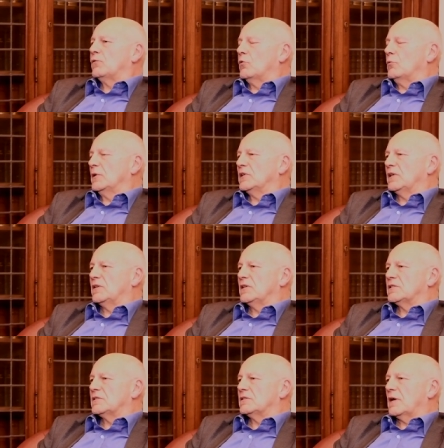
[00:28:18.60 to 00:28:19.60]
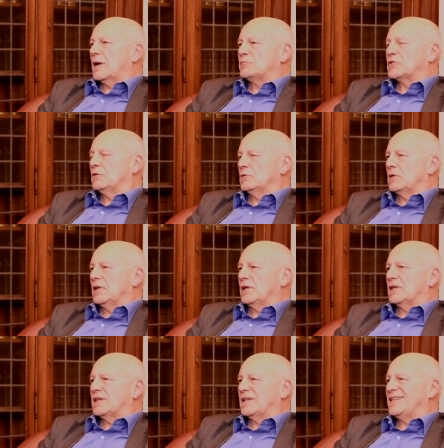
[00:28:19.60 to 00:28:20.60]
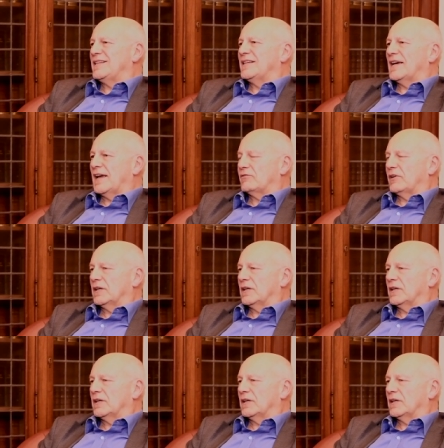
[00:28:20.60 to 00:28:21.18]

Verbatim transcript: forward in this absolutely key area?